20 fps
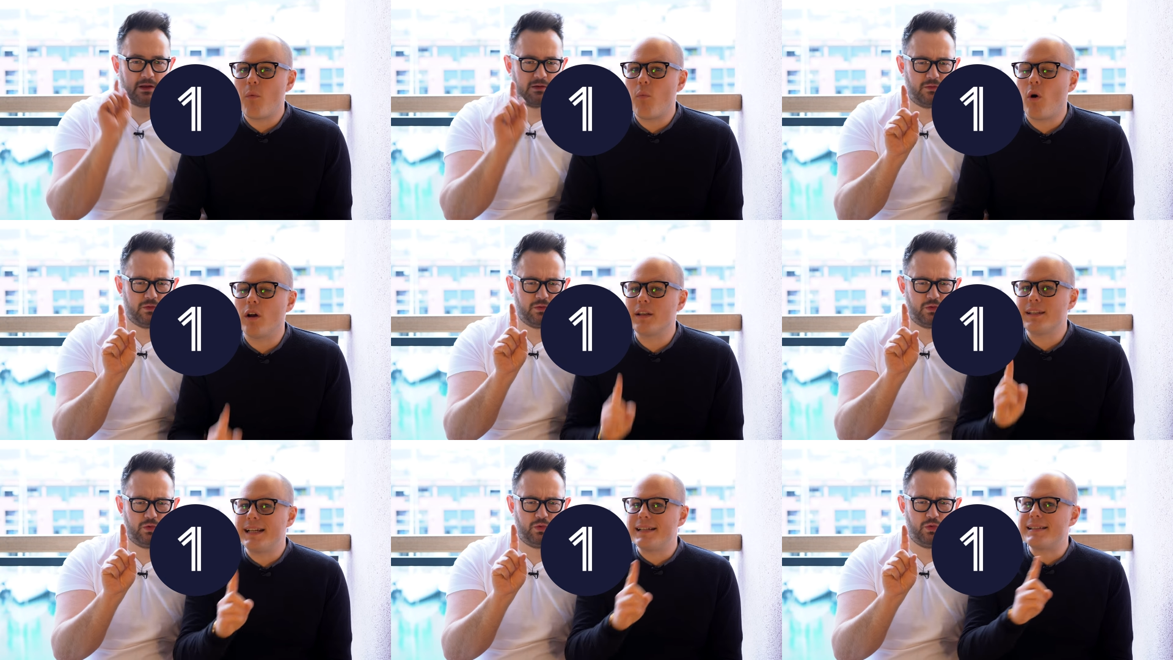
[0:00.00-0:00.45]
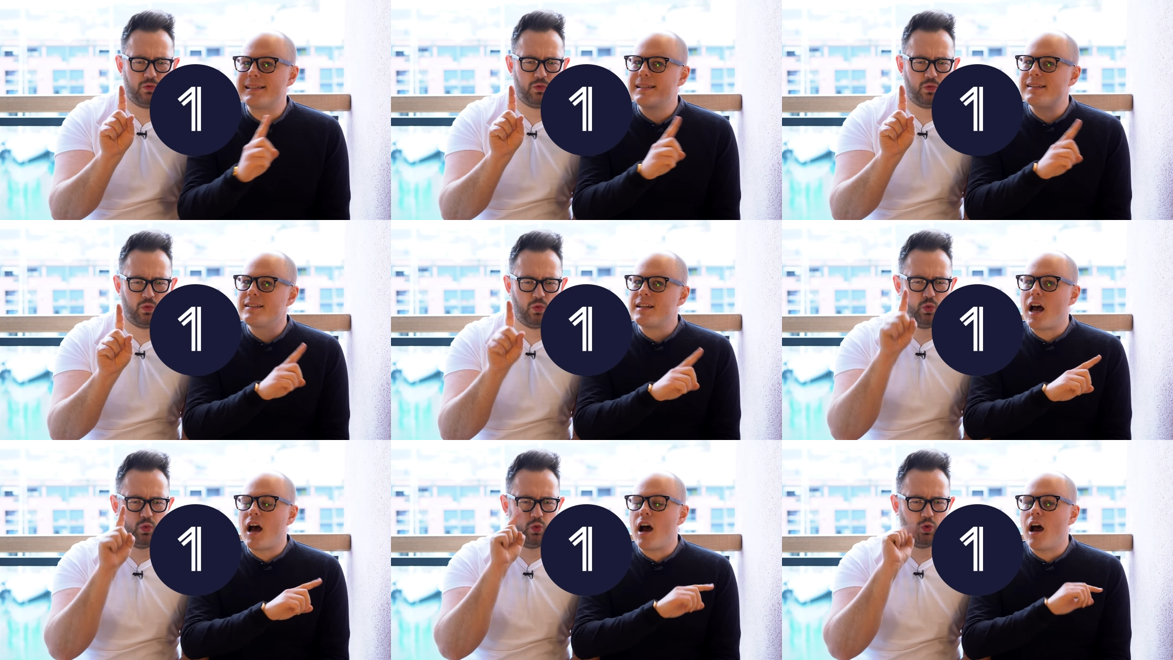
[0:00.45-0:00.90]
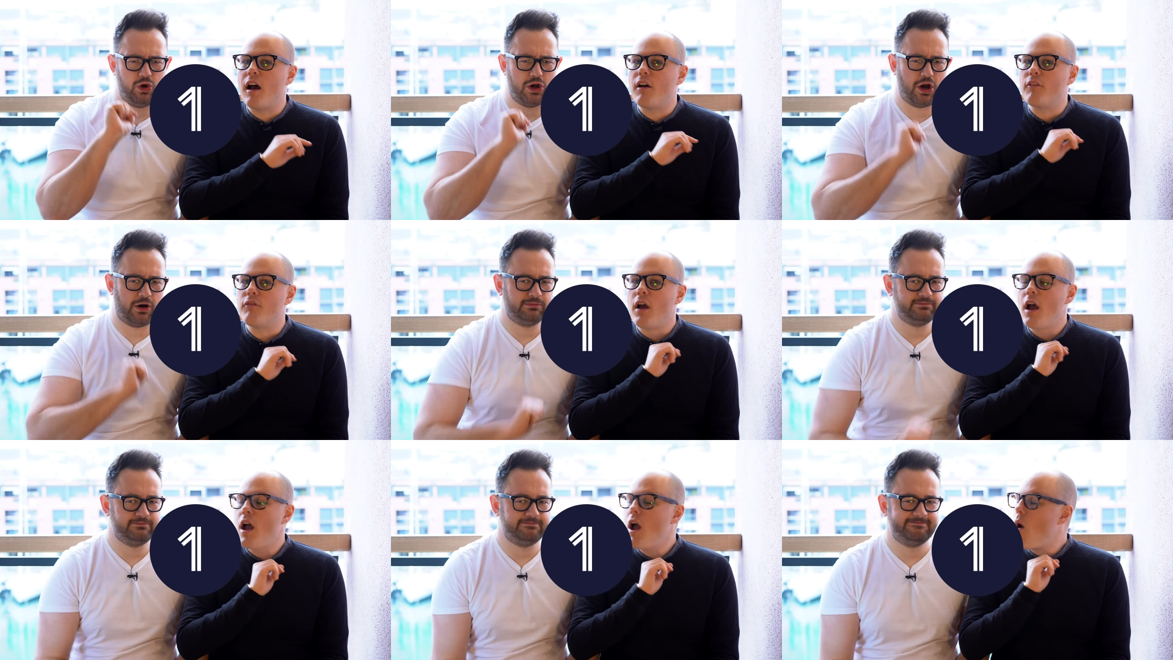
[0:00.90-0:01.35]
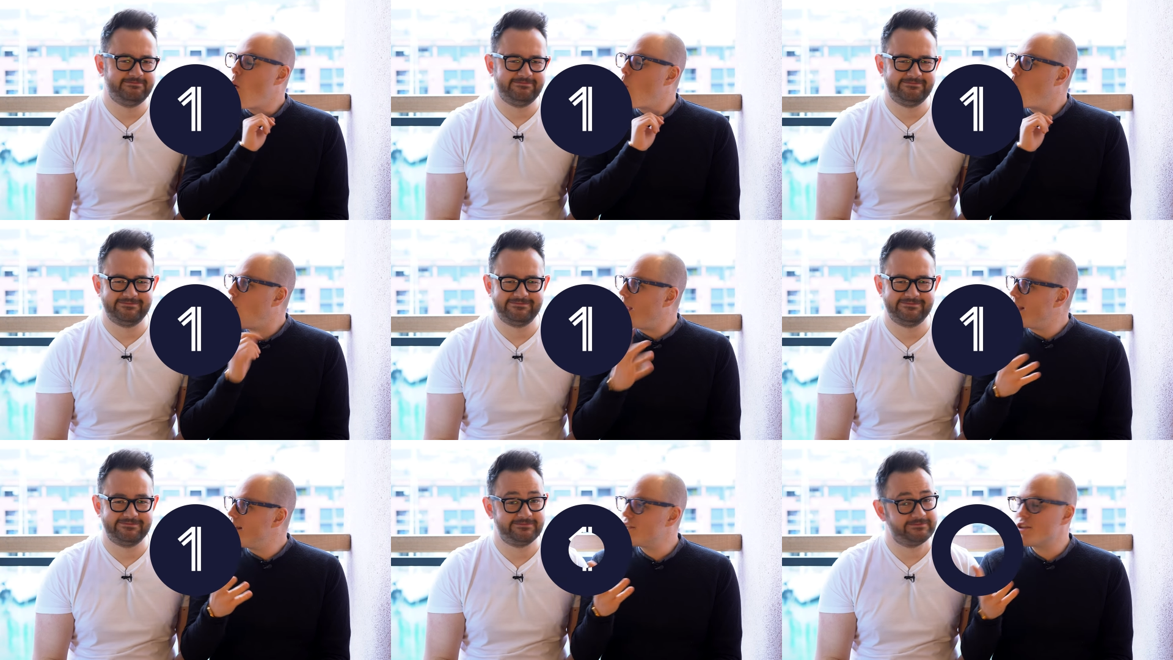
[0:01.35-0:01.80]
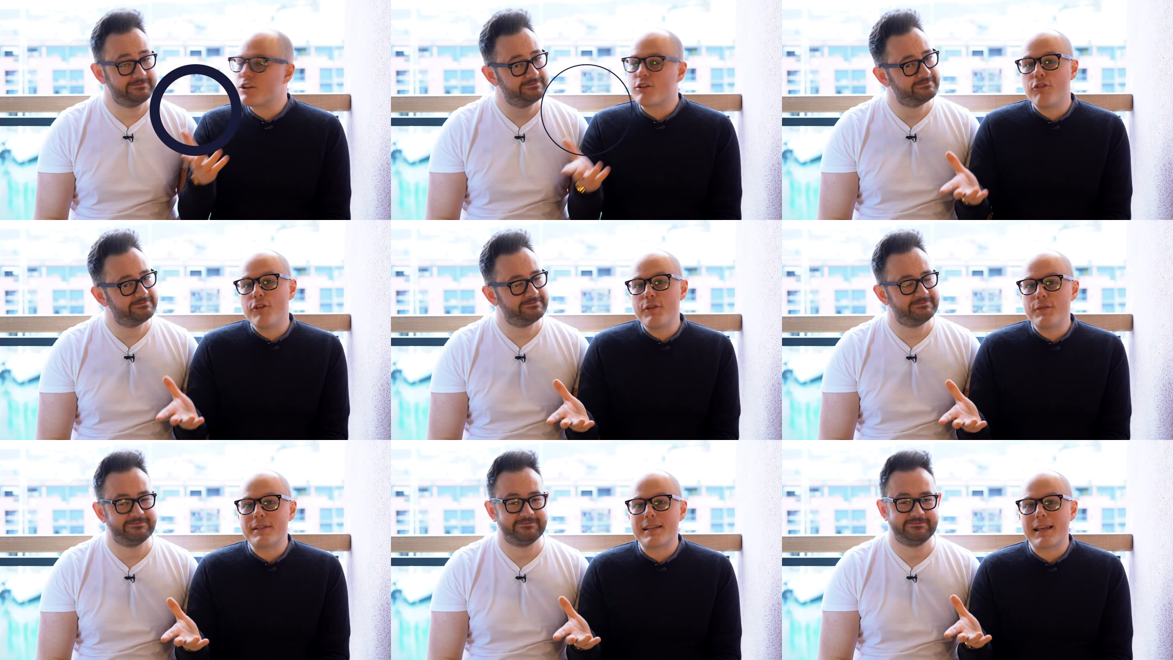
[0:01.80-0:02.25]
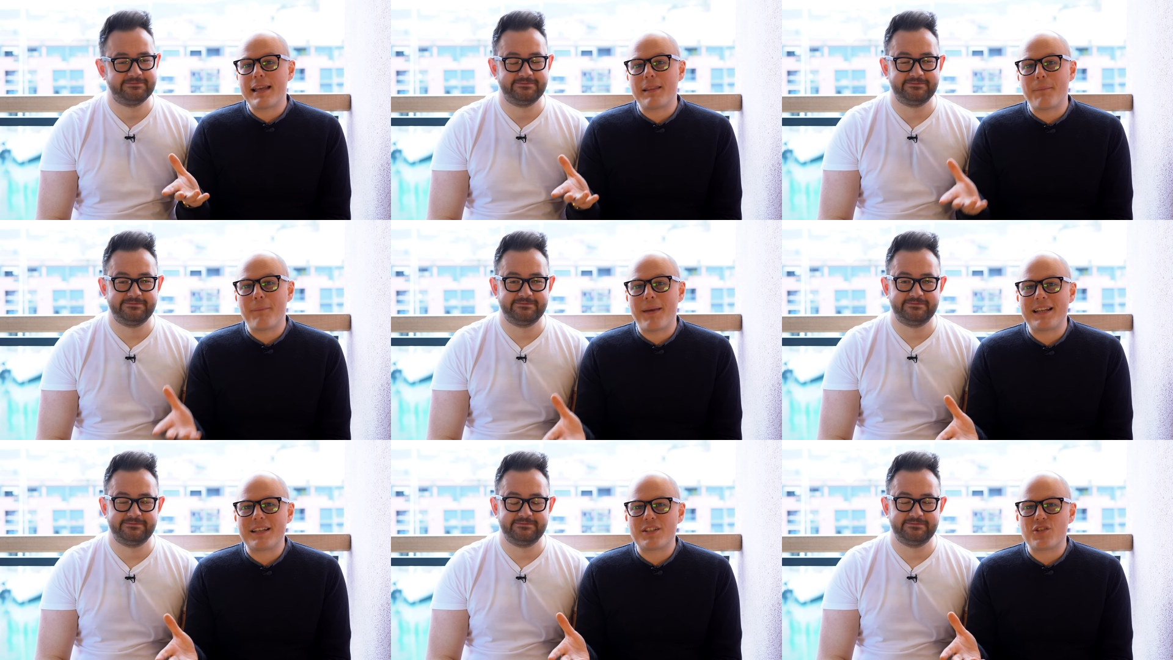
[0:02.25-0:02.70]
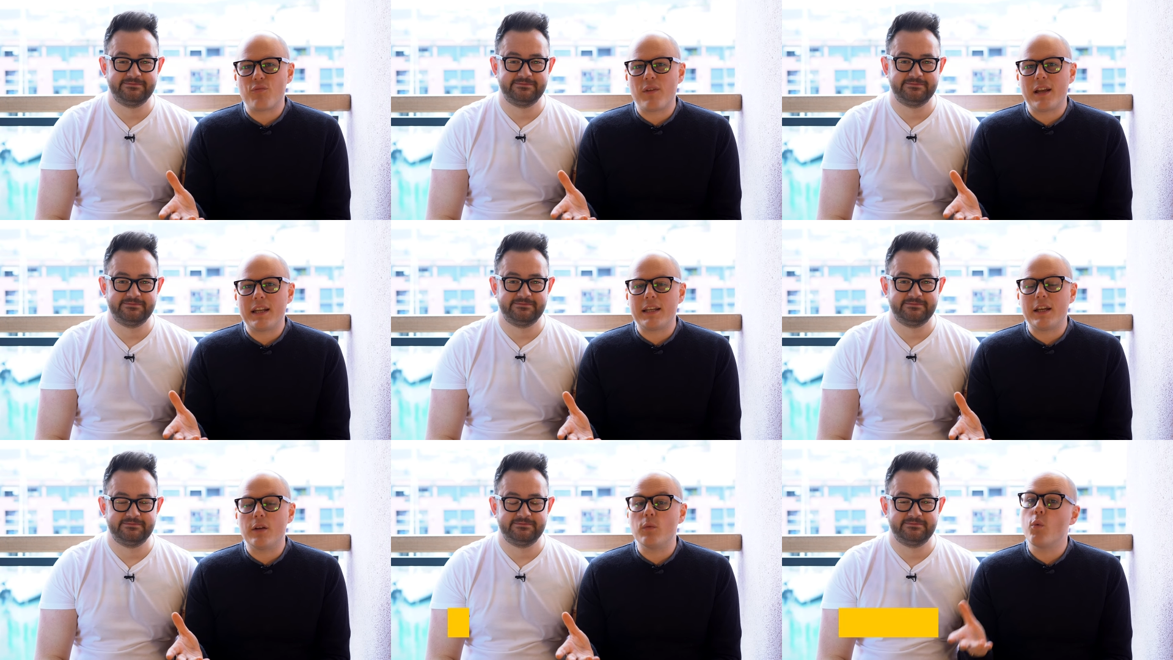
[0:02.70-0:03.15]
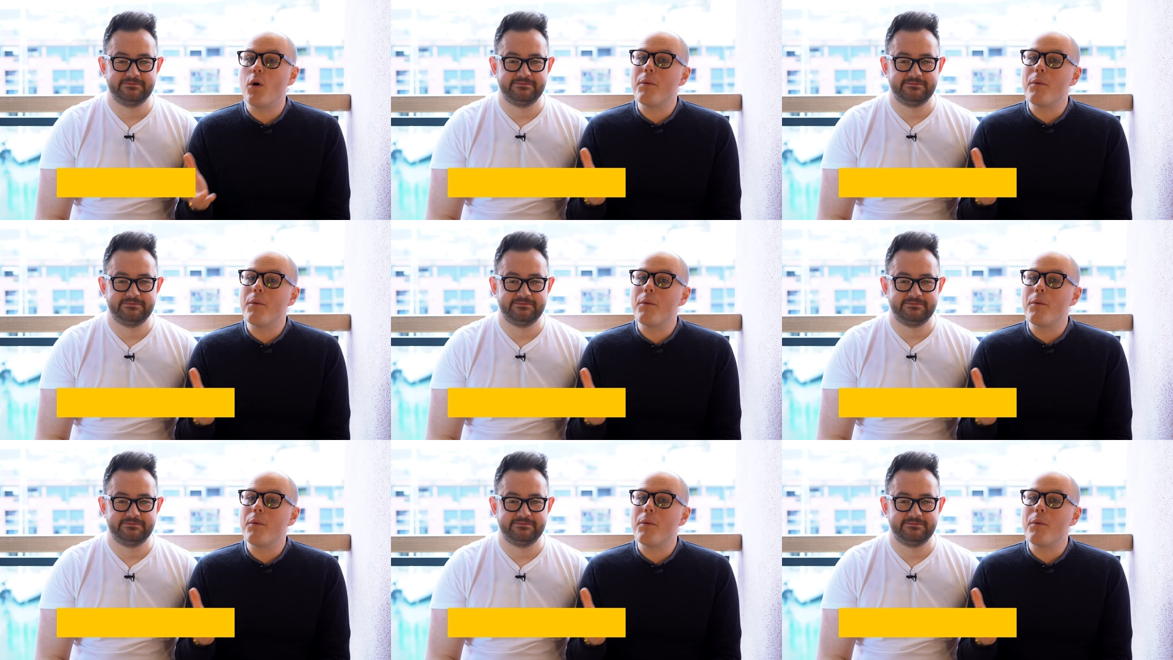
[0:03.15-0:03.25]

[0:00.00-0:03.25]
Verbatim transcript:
Speaker 1: one, let's start off. When to cruise the Mediterranean.